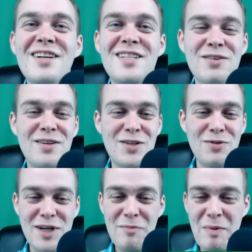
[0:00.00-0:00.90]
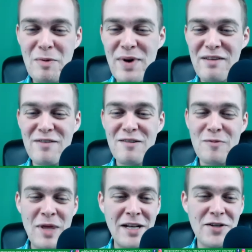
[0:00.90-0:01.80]
Nice. So a ton of people benefited
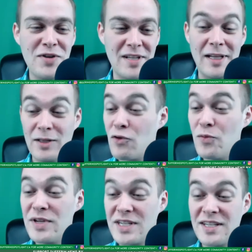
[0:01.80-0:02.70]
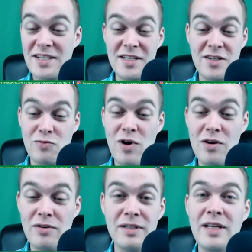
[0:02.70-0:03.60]
from that too, because local businesses as
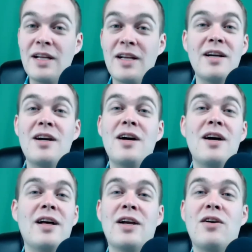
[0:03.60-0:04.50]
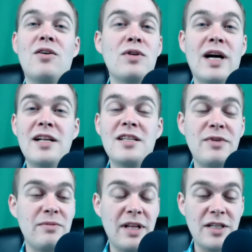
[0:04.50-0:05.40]
well, and all kinds of
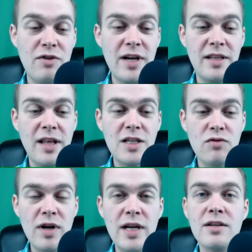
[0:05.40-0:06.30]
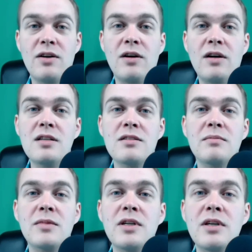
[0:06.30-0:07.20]
people. That's great. That's great. Awesome.